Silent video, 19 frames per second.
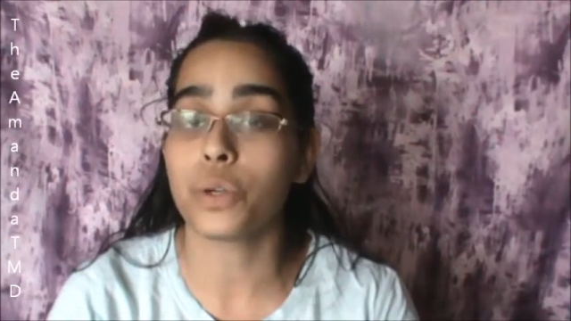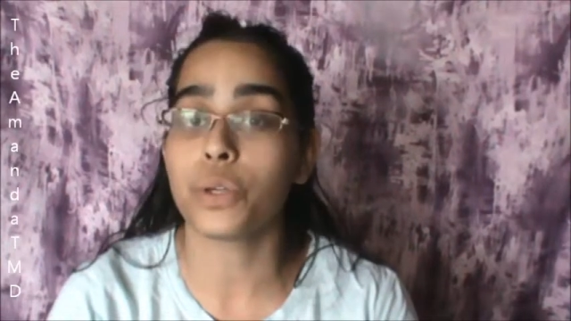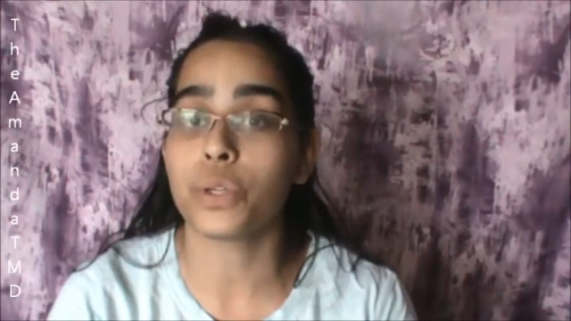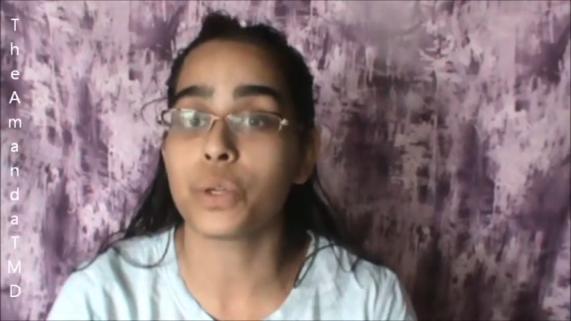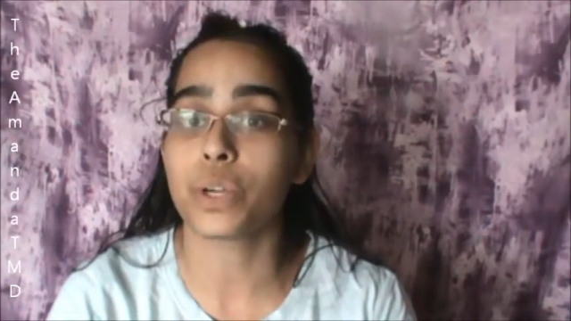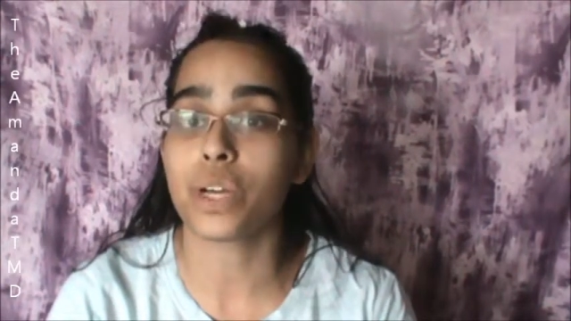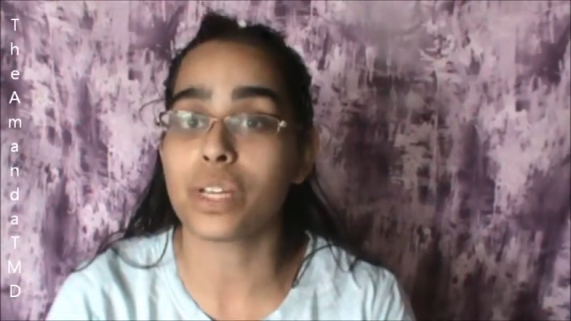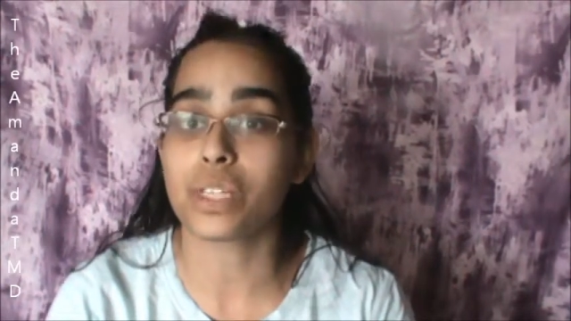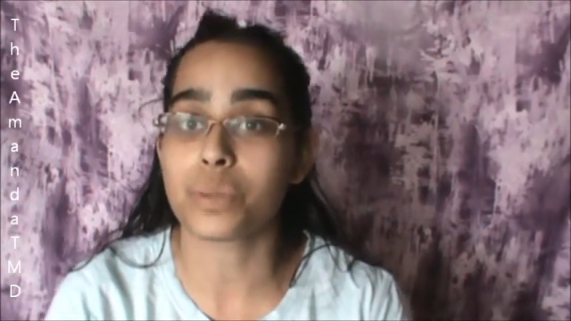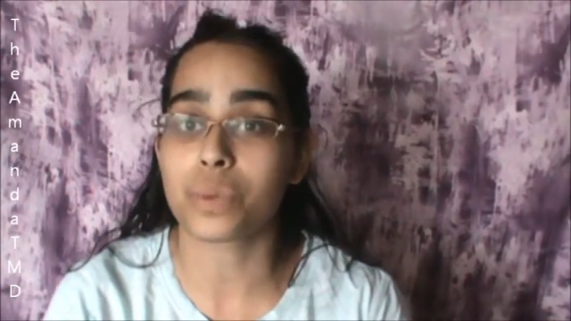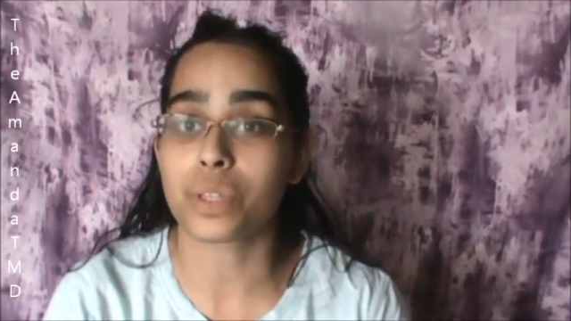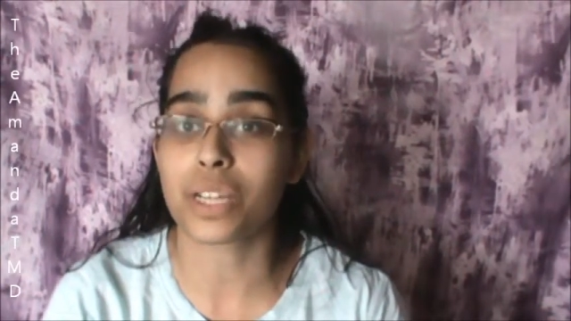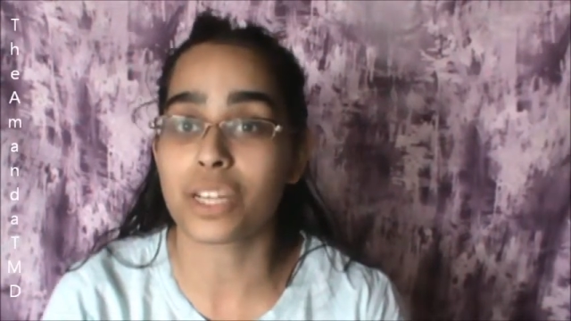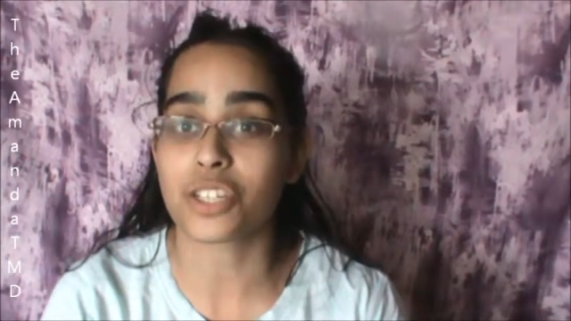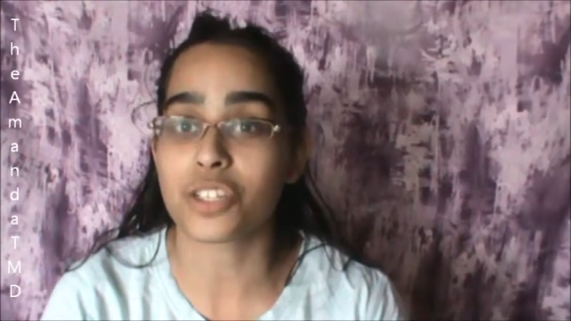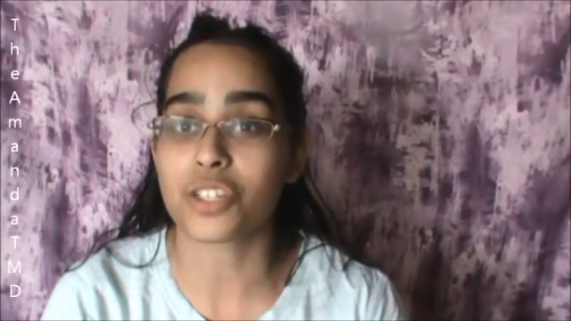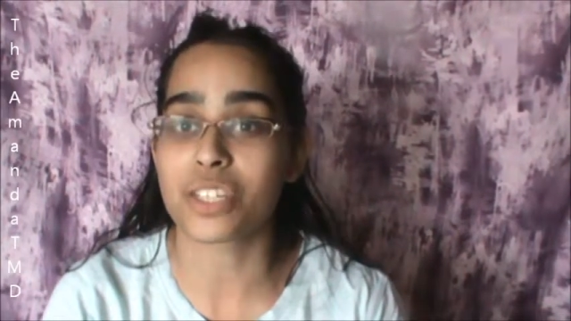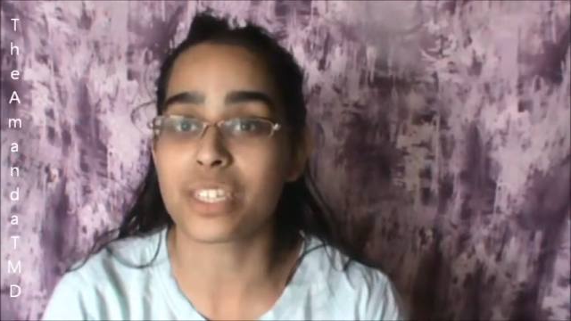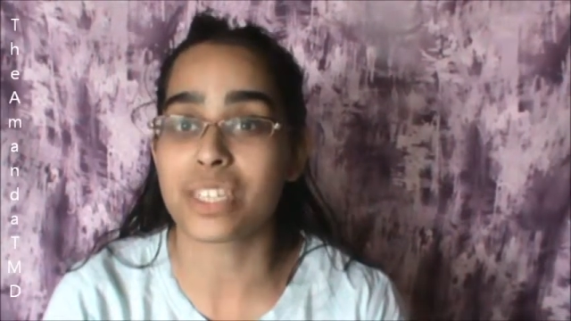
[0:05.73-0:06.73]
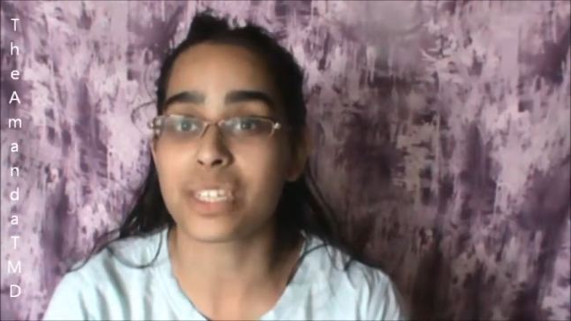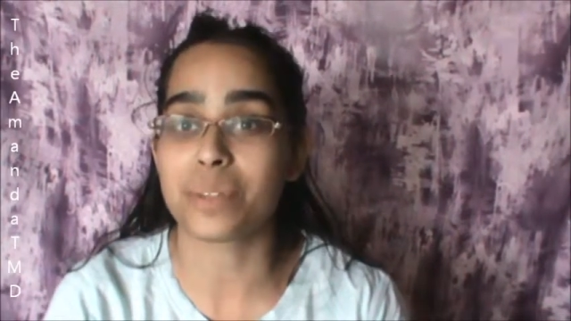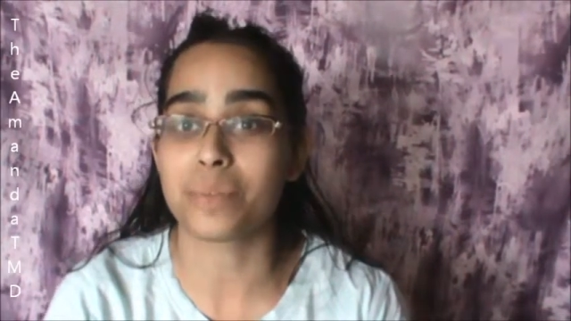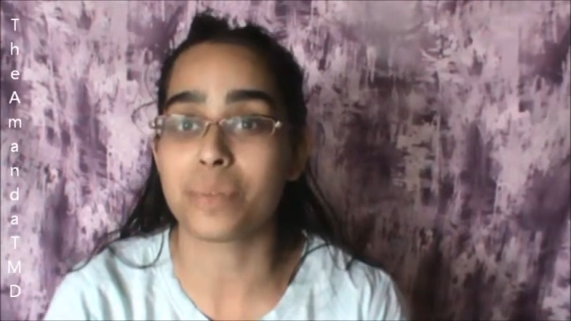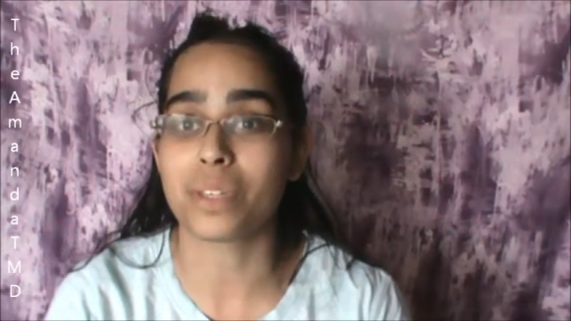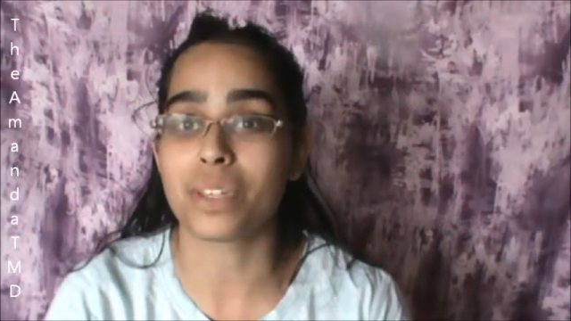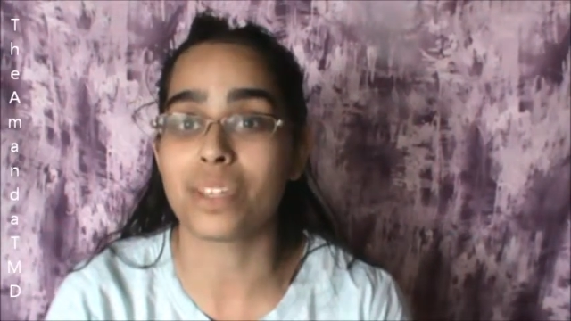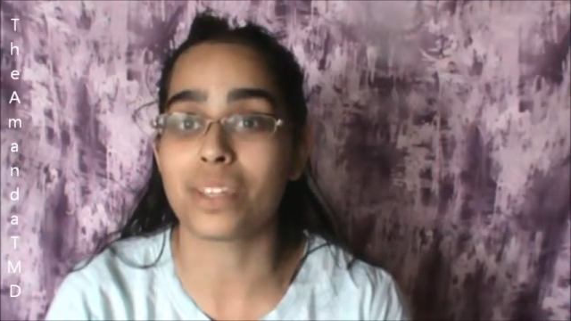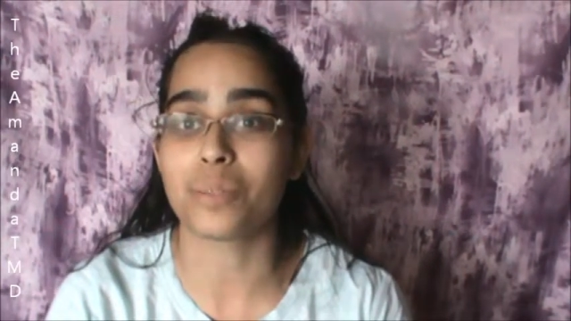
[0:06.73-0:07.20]
you guys will actually see
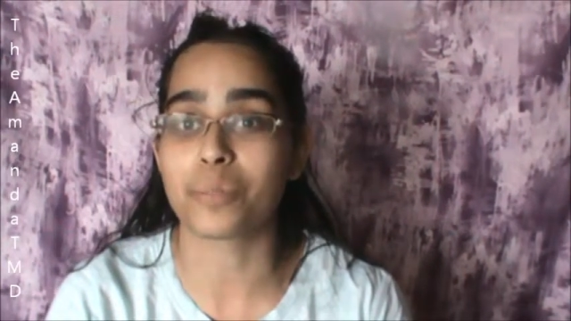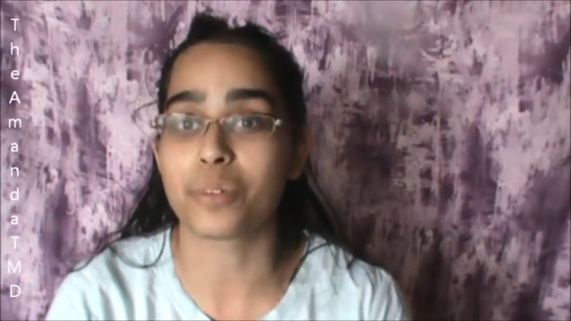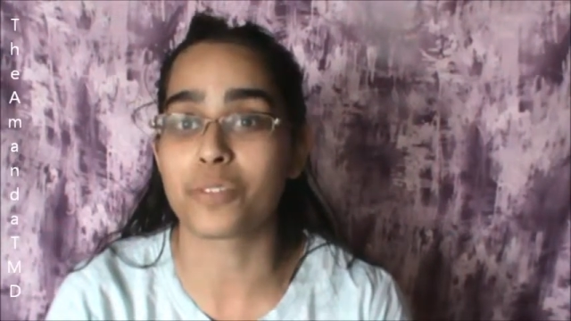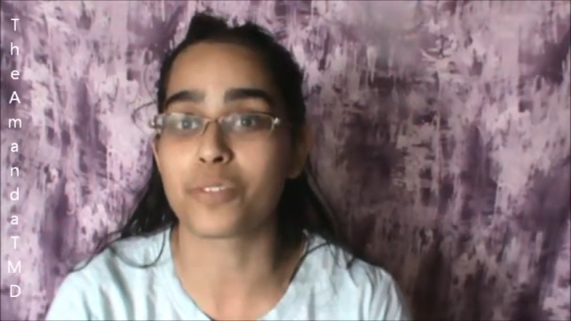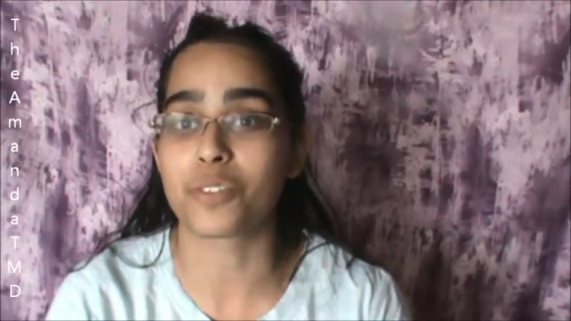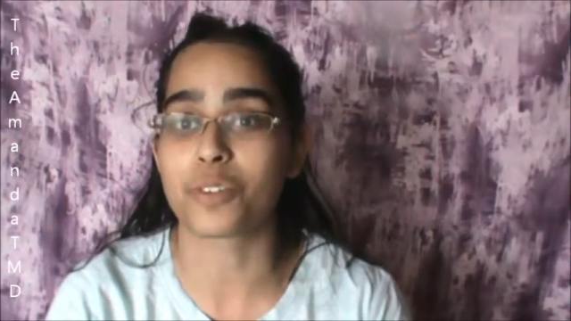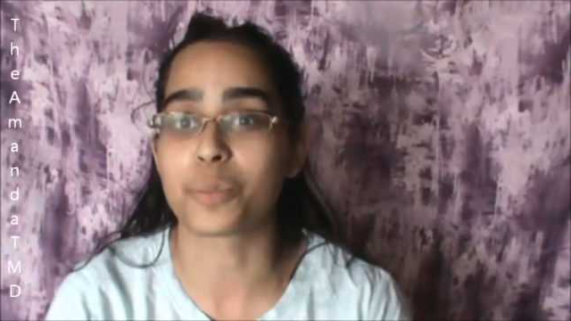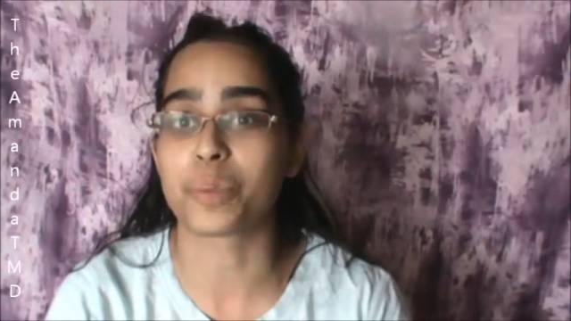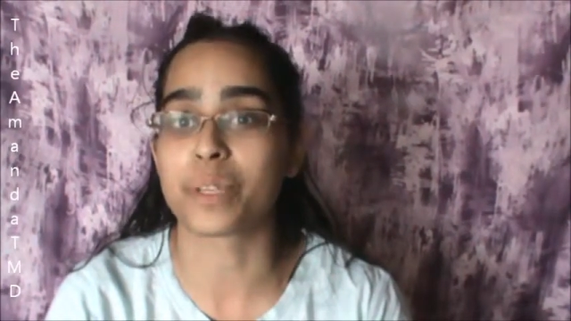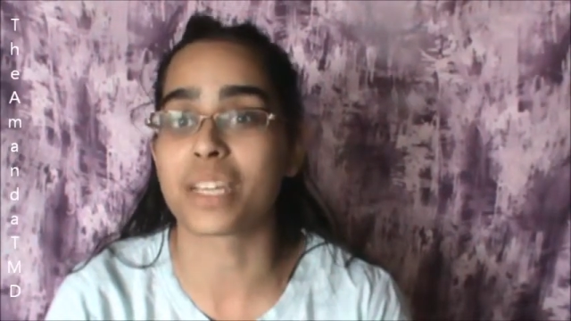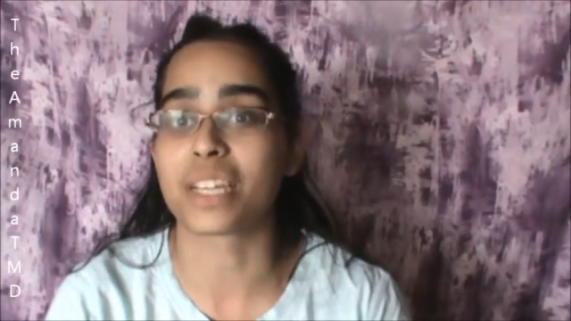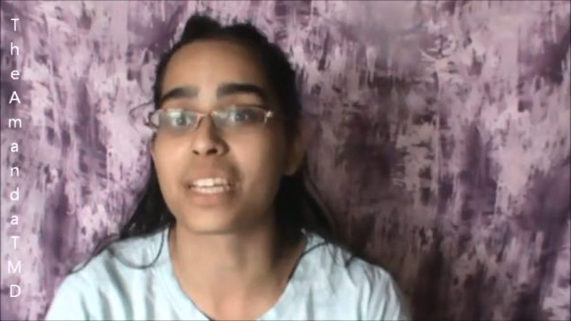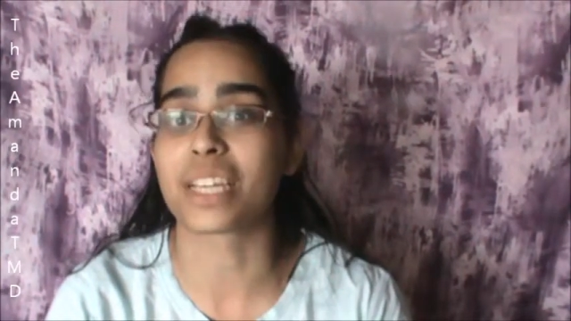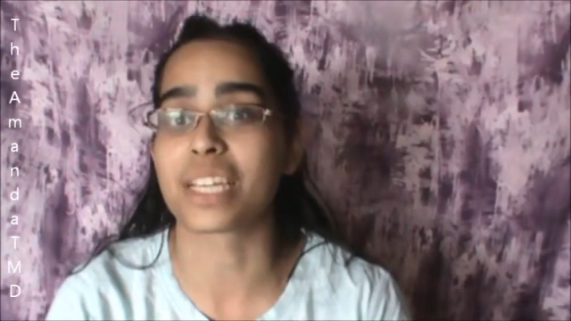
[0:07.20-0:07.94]
me performing an